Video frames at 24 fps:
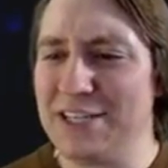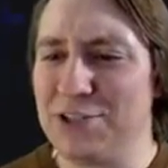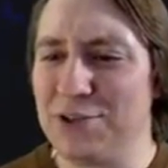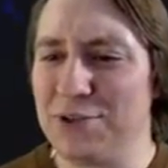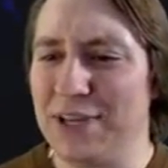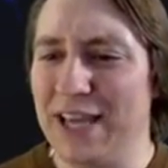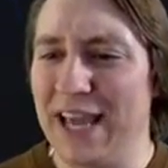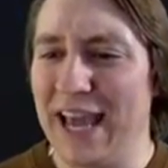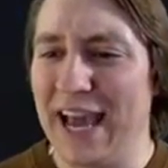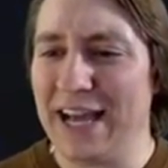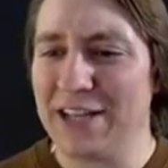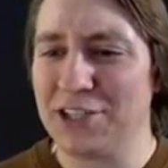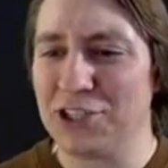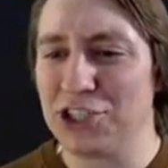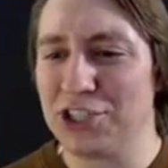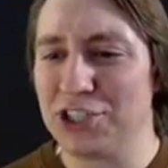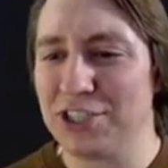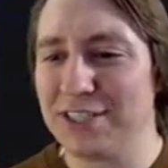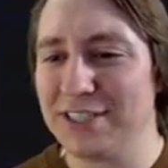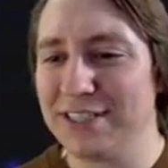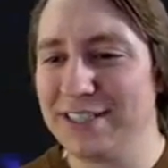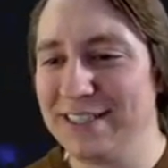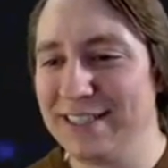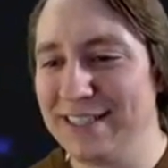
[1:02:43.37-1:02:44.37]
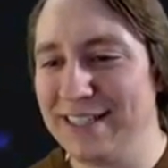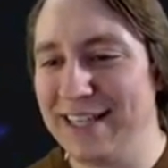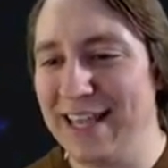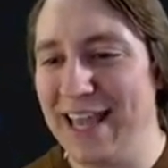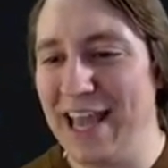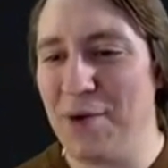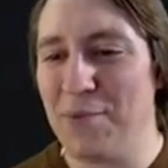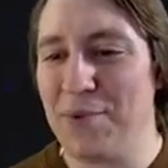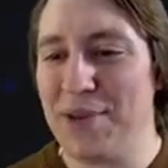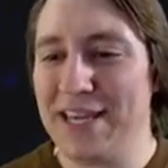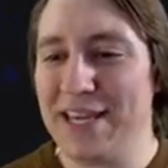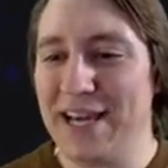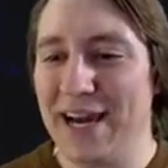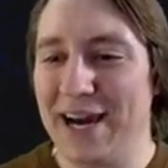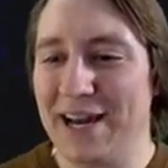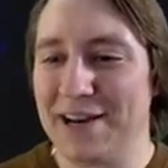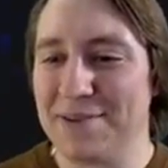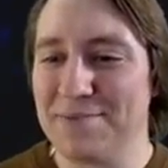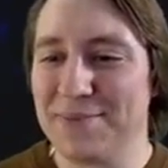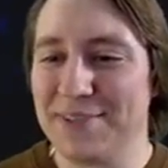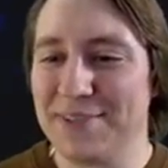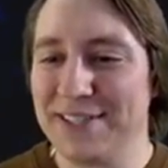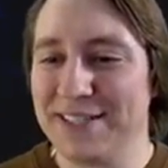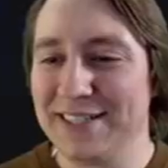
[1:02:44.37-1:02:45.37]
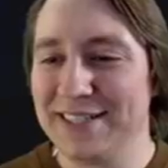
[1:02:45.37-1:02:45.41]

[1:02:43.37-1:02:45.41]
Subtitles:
to catch. Yeah, we got him.